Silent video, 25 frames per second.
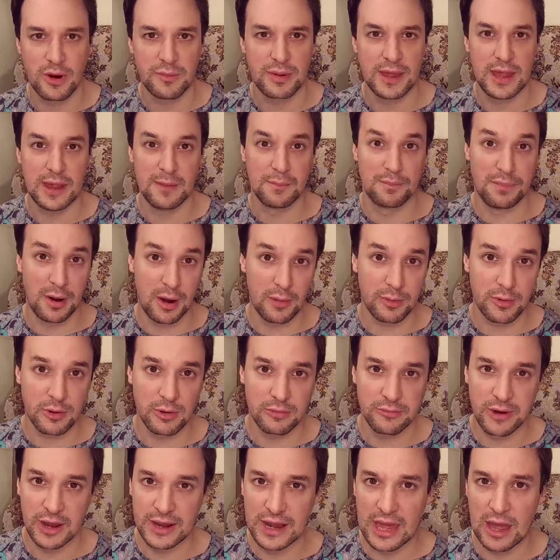You're probably eating
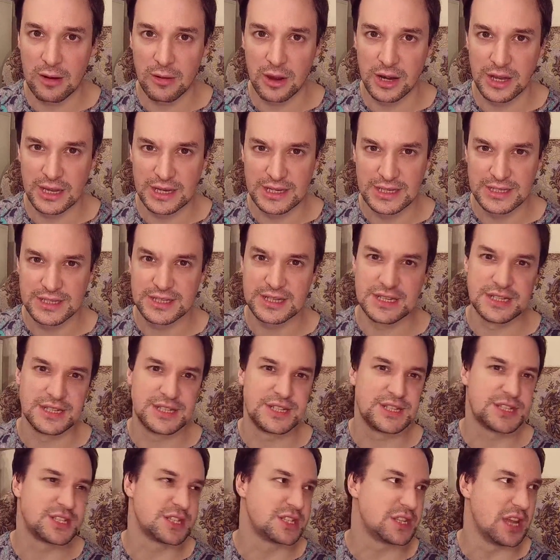popcorn right now, aren't you?
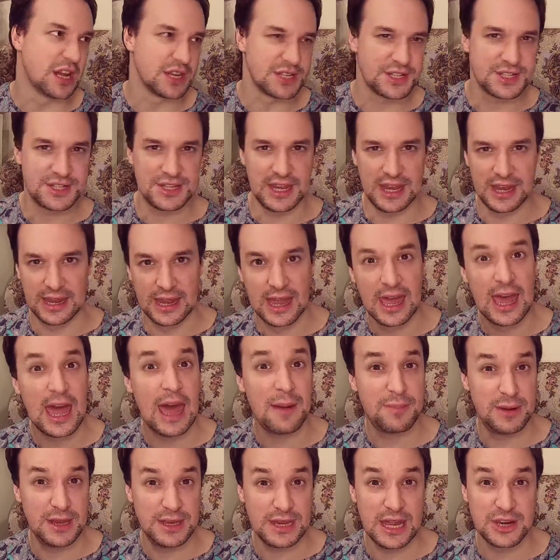Disgusting.
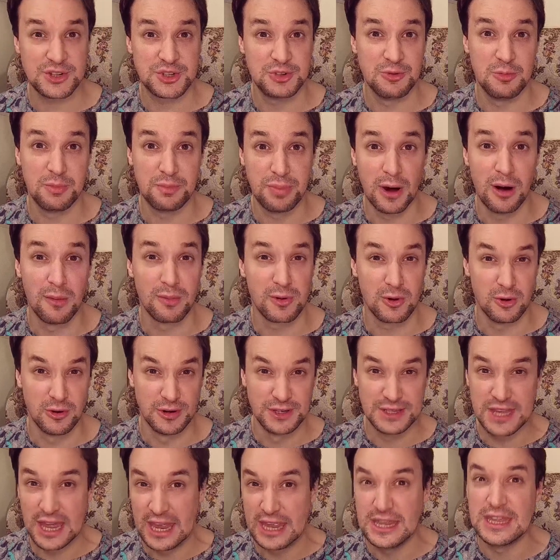Happy National
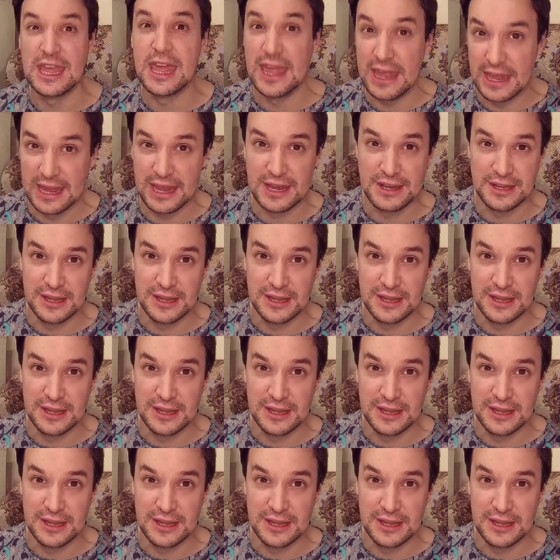Popcorn Day, you